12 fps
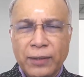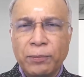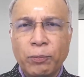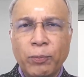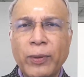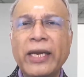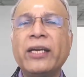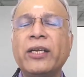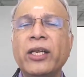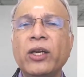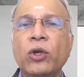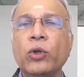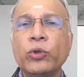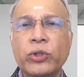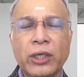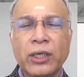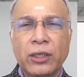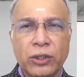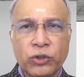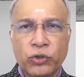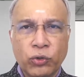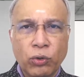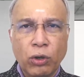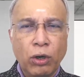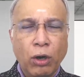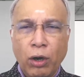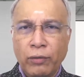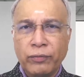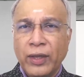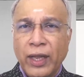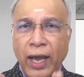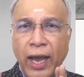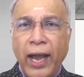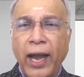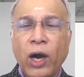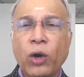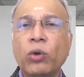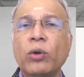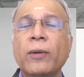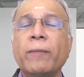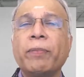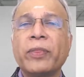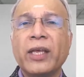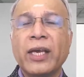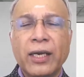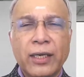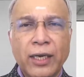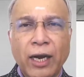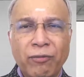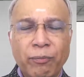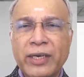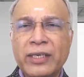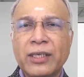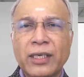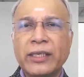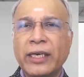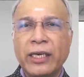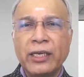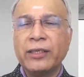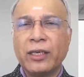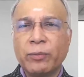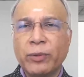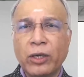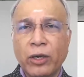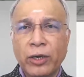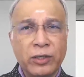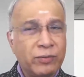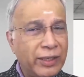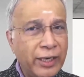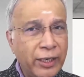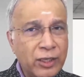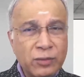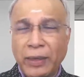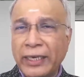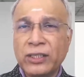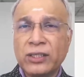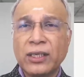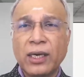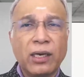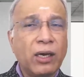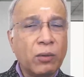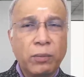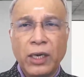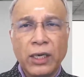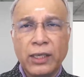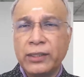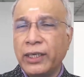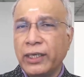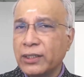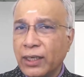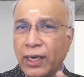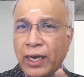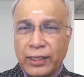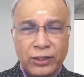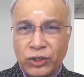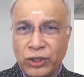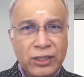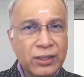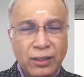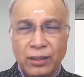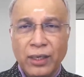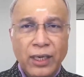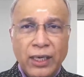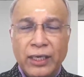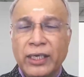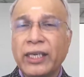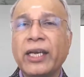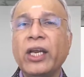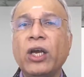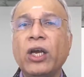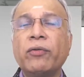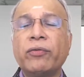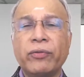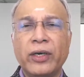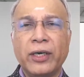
completely losing control of how the governments are treating their minorities, whether it is Pakistan or Bangladesh. It's just the degree of